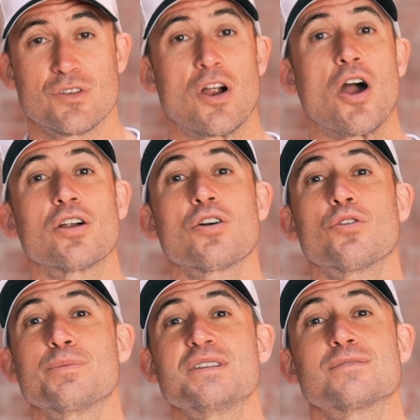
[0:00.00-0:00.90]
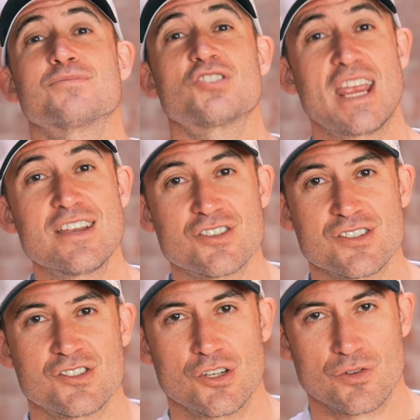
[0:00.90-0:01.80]
There are going to be some
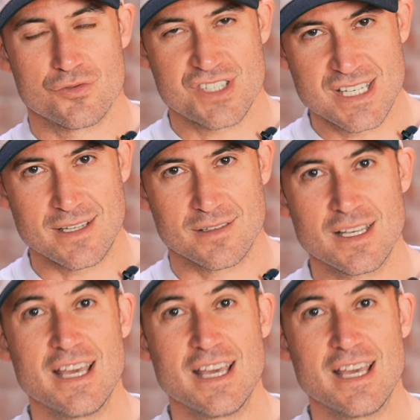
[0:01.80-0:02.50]
changes to your routine,